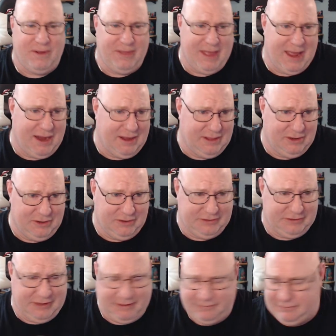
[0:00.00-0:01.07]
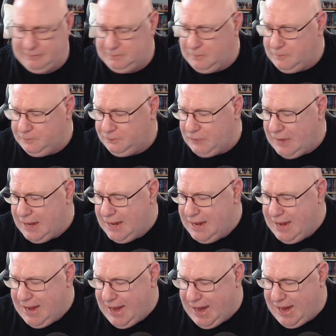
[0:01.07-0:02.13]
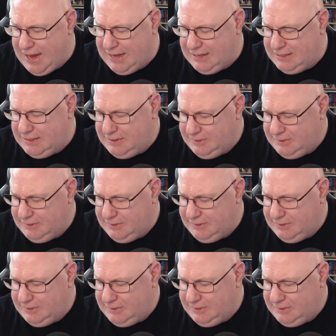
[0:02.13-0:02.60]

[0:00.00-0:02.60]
that other good stuff. And